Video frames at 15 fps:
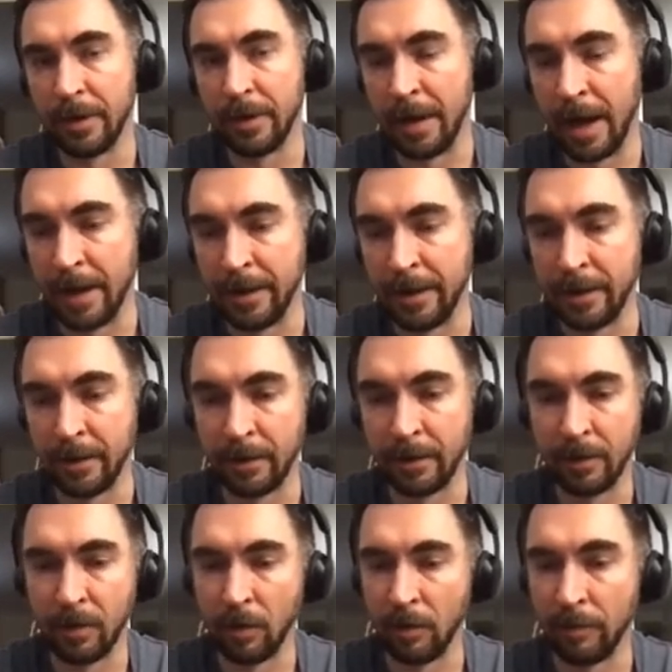lying
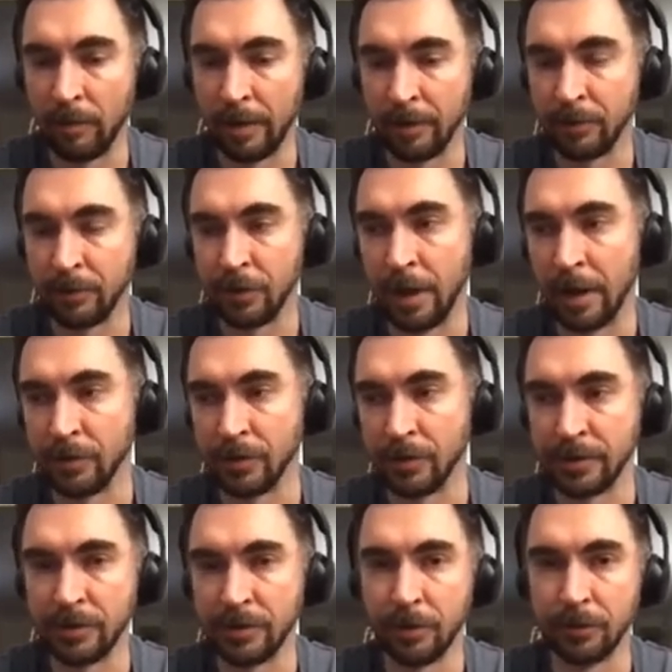or they are
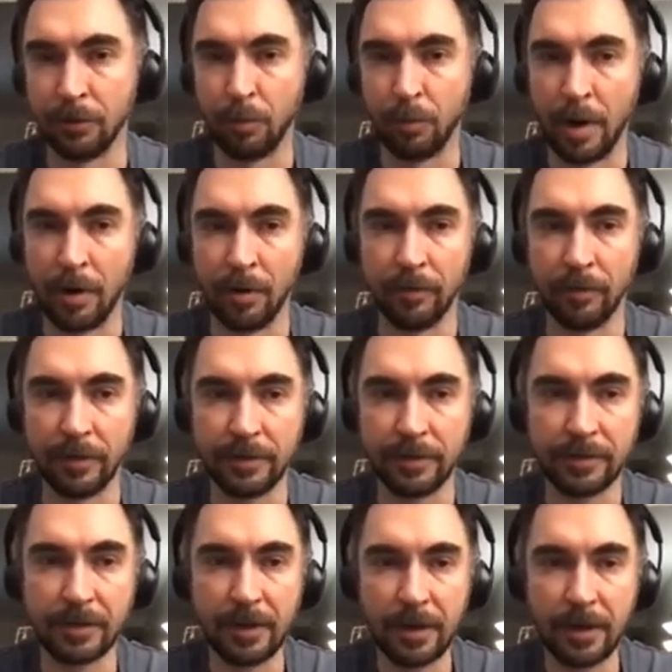just not aware of it.
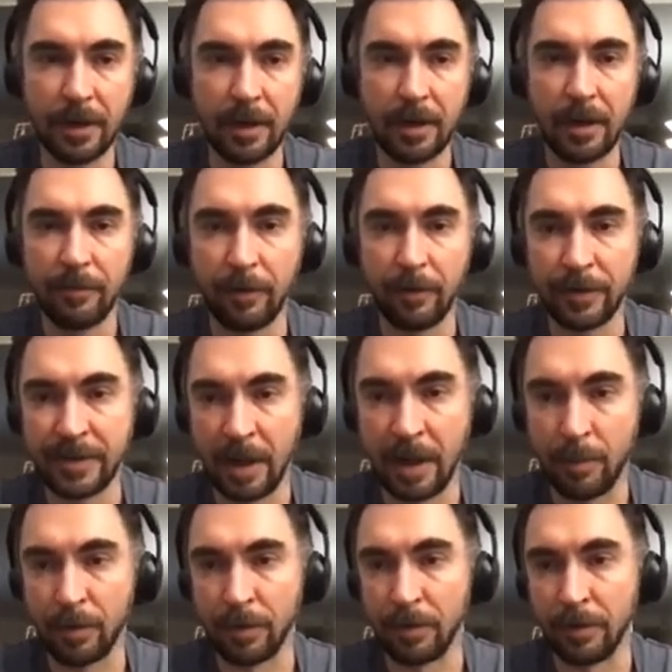For
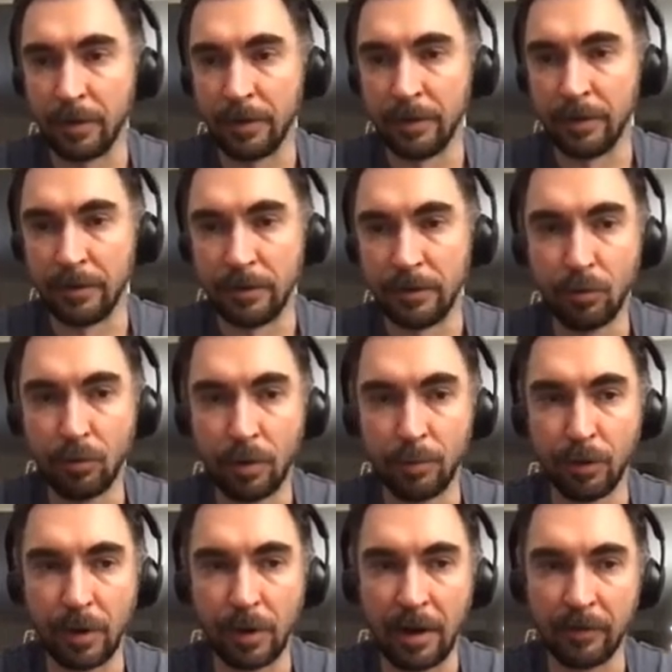example, in Europe, you
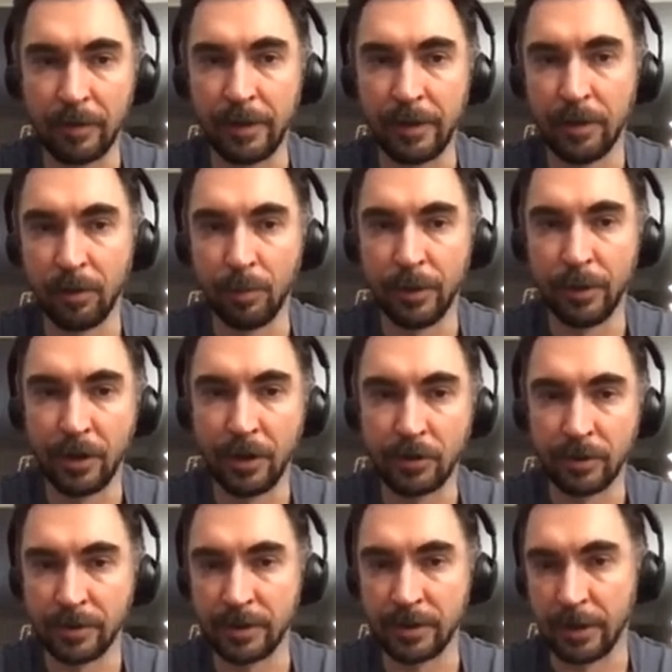have legal
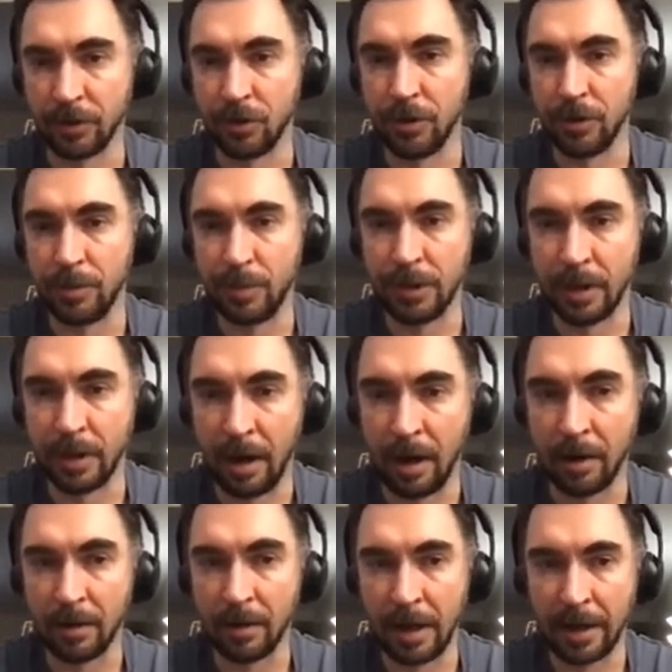obligations like GDPR.
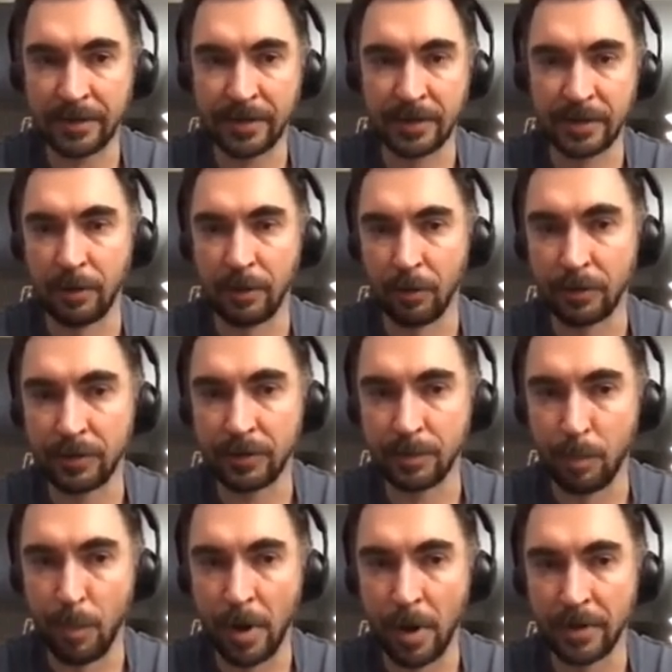Access logs
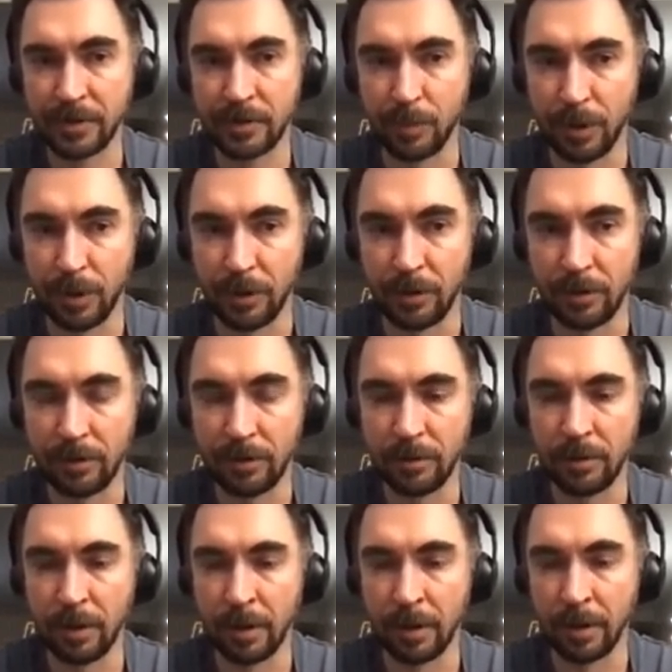must be
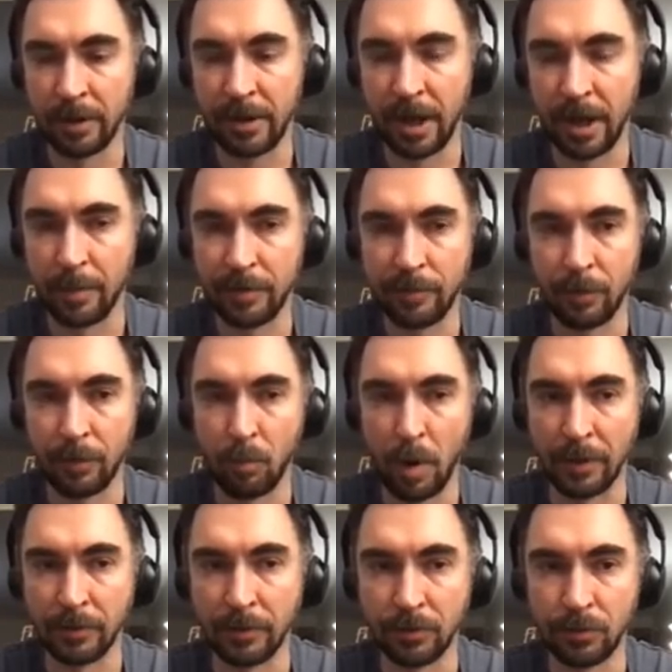kept for
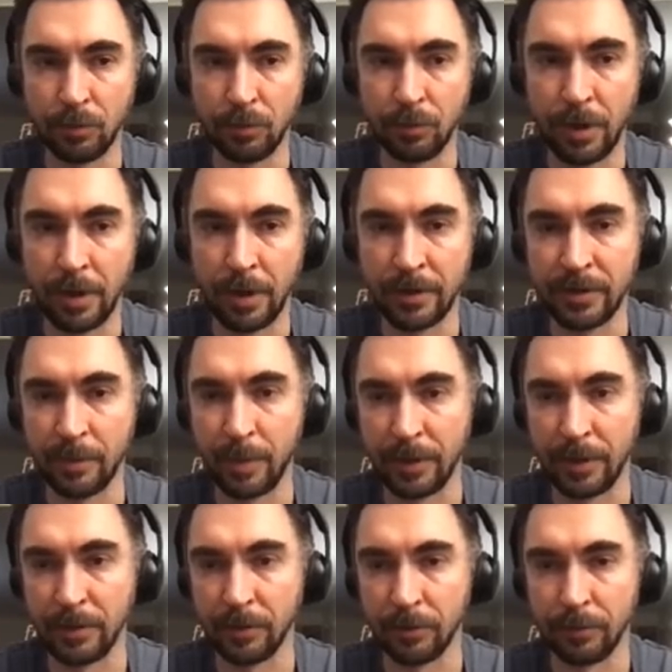1 to 2 years,
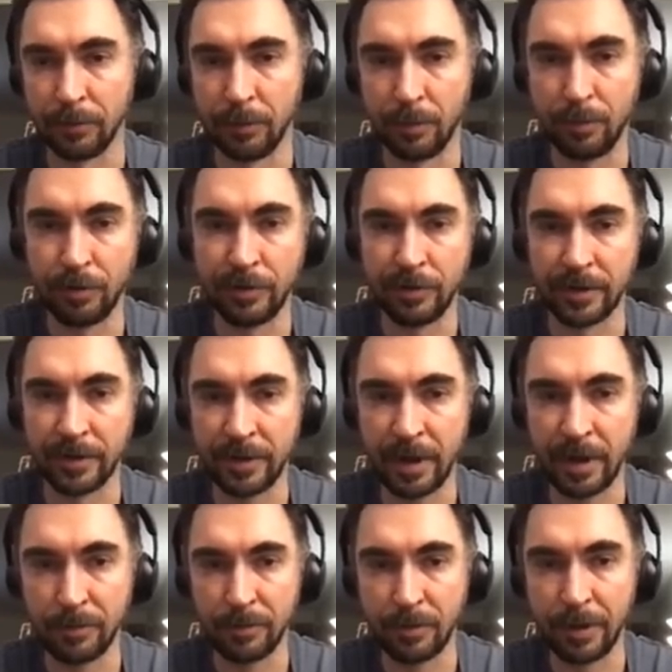depending on the precise
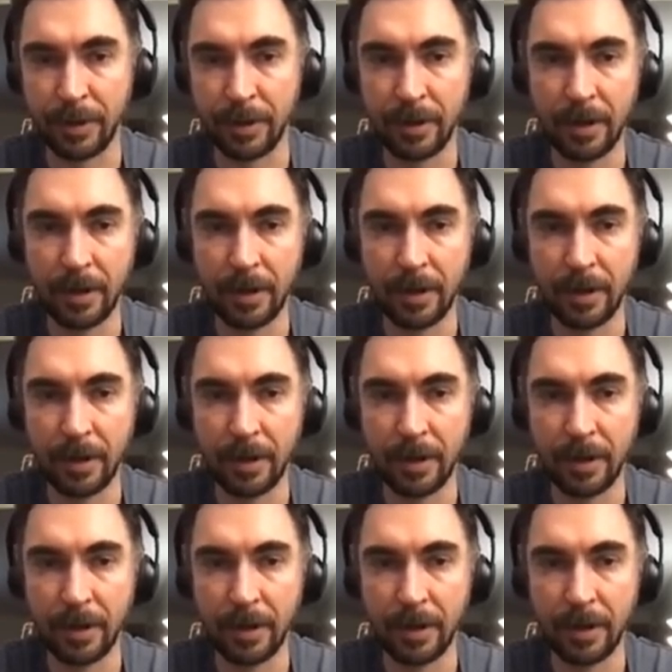country.